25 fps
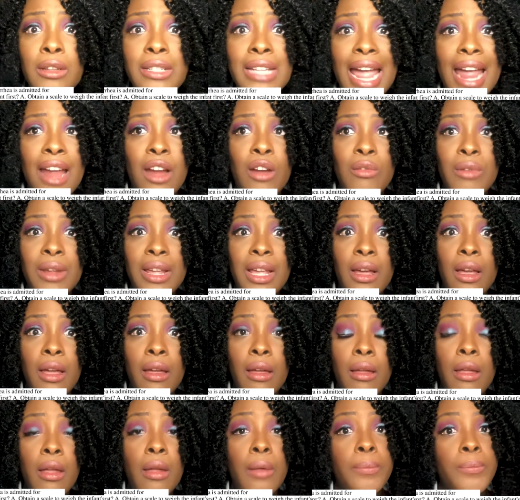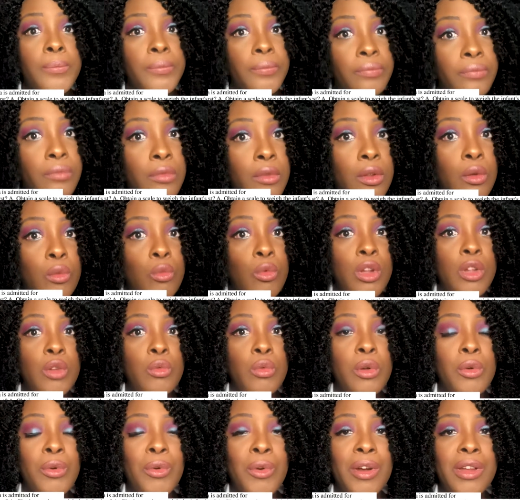diarrhea, what are
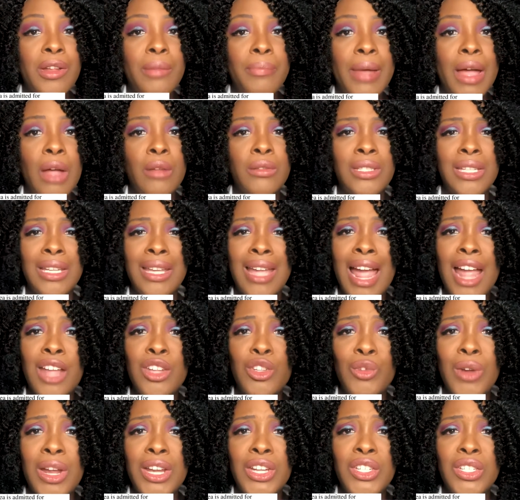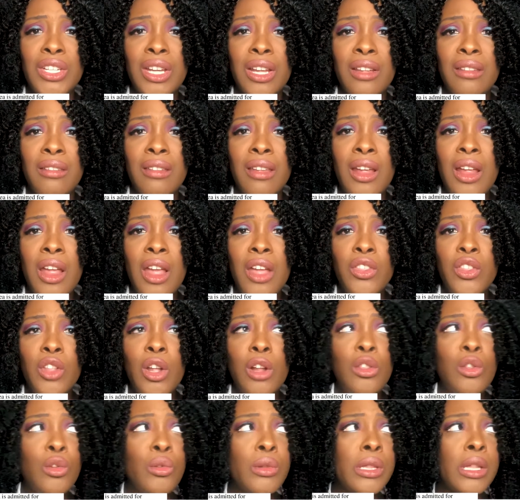we worried about? Dehydration
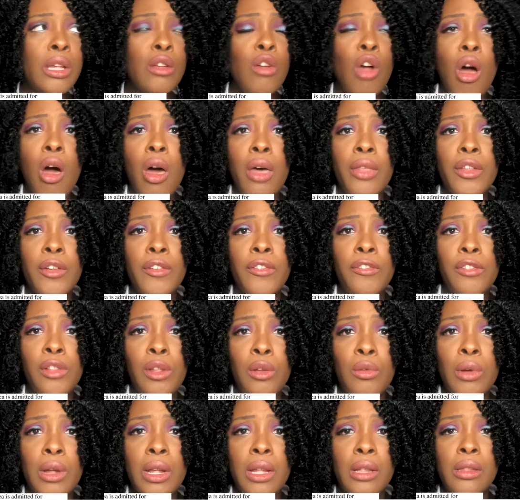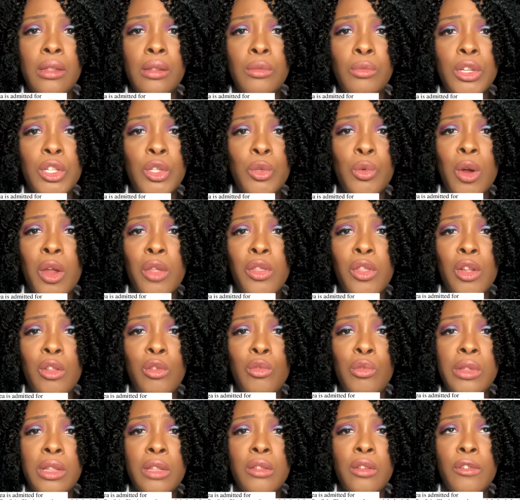they're losing all their fluids, which where they're
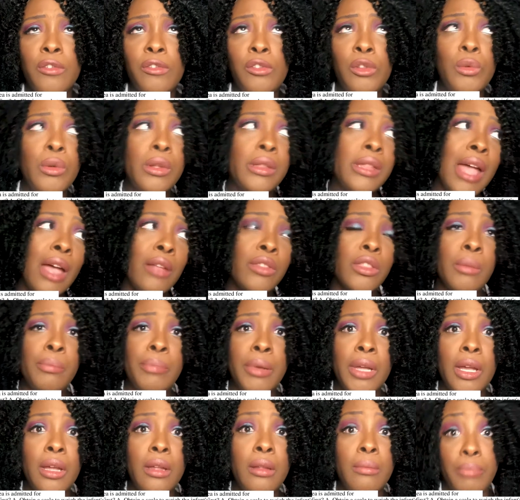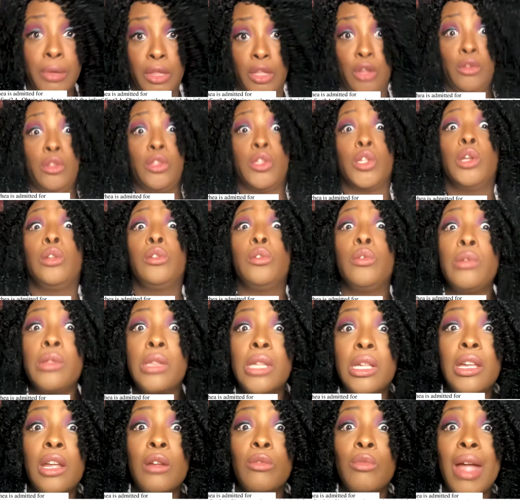losing their fluids out the butt, but they're still
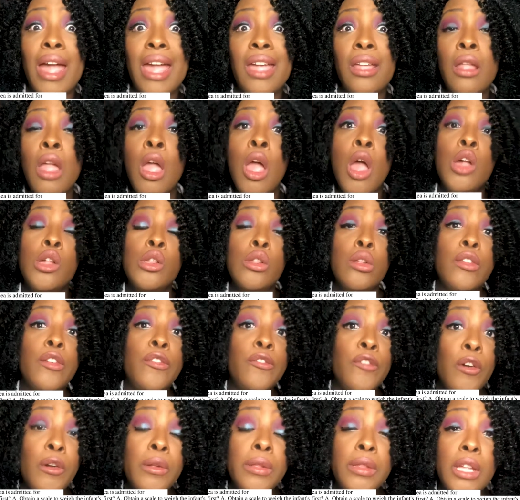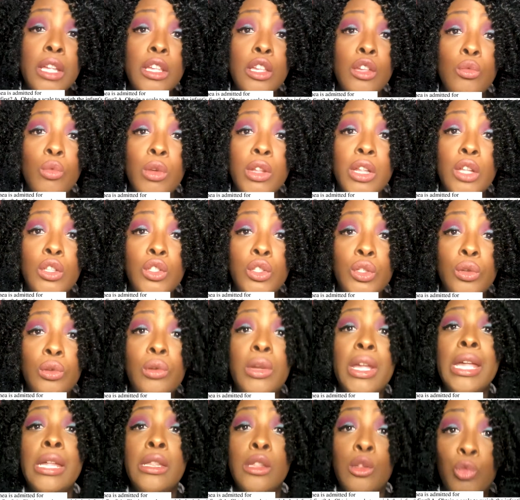losing it, right? So the first thing you want to do
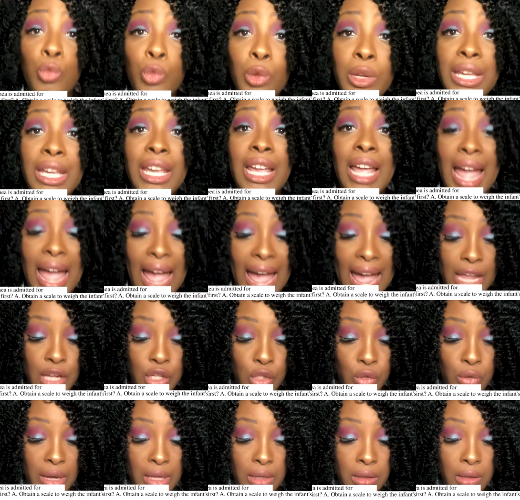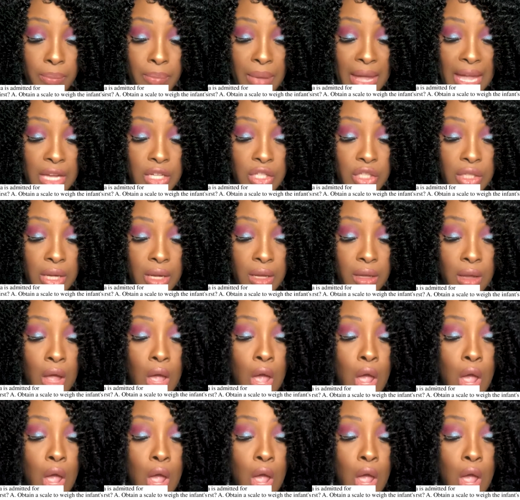is rehydrate the patient.